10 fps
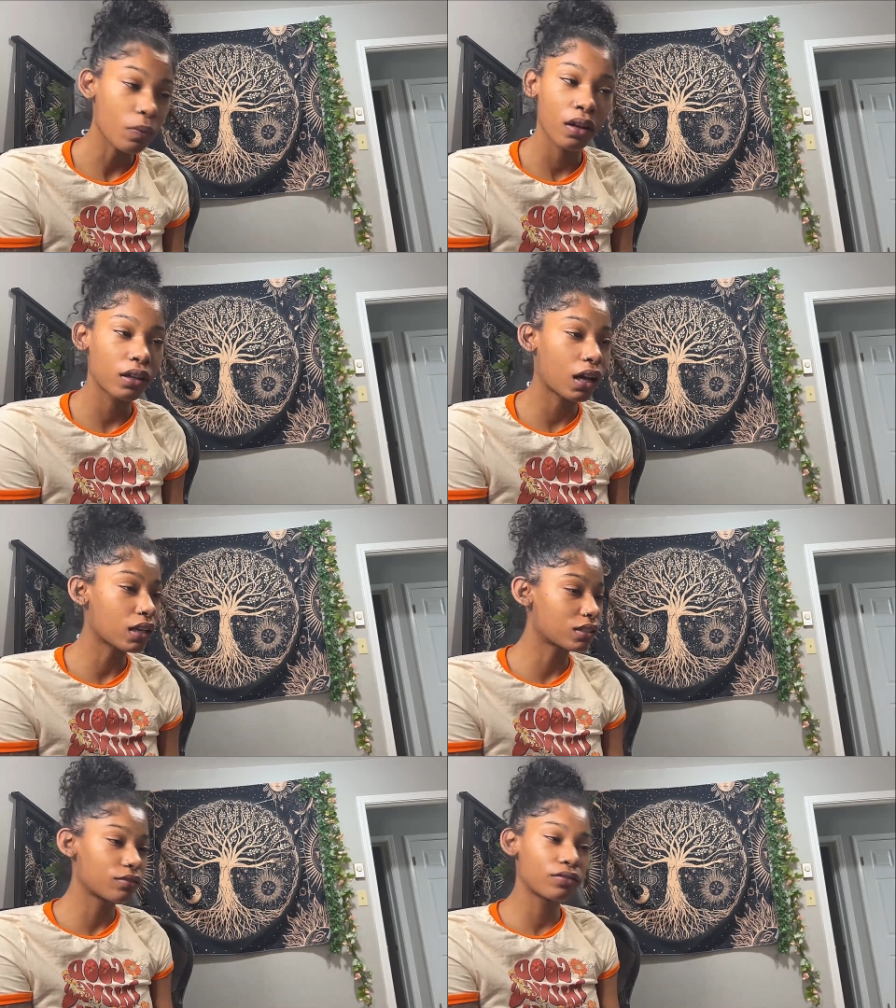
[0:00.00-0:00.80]
got
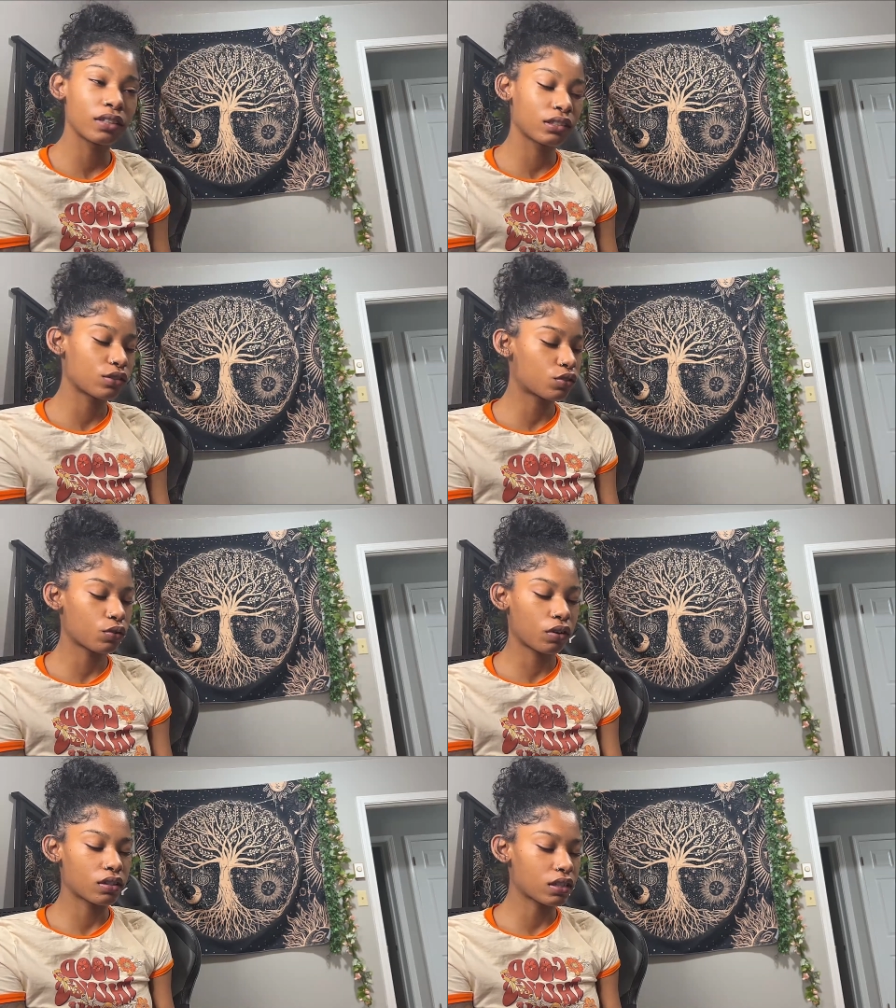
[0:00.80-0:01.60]
some vengeance
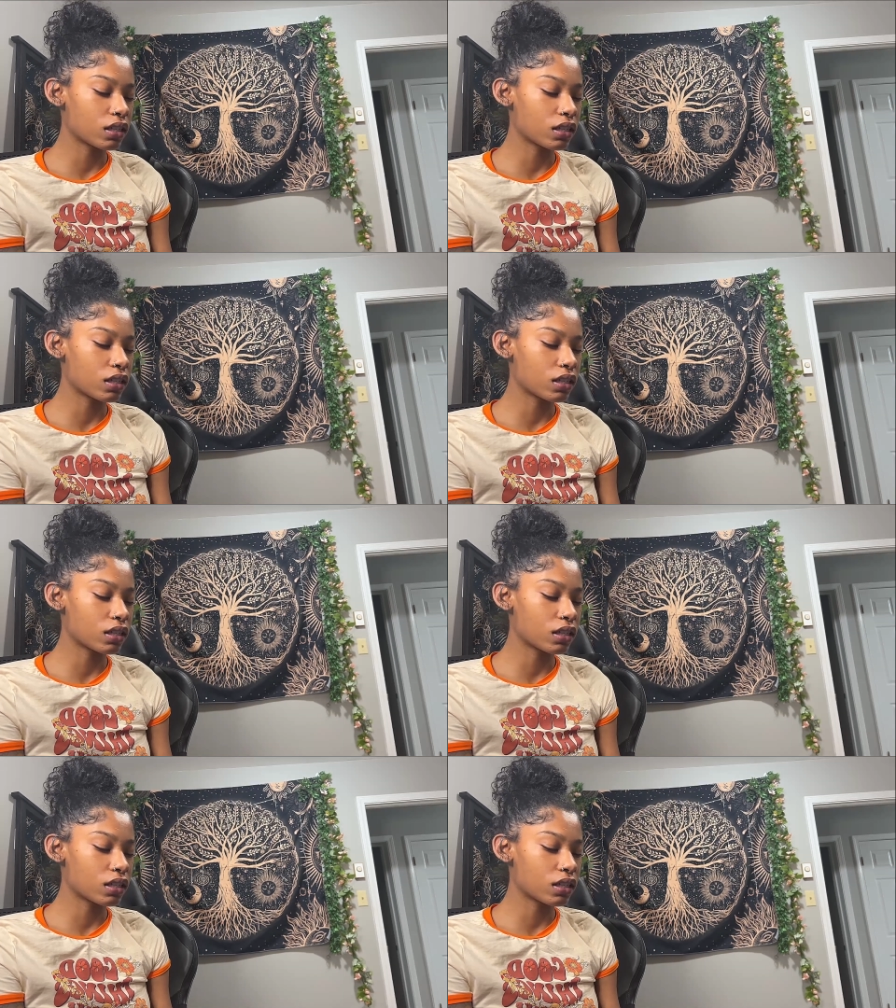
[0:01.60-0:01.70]
towards, he,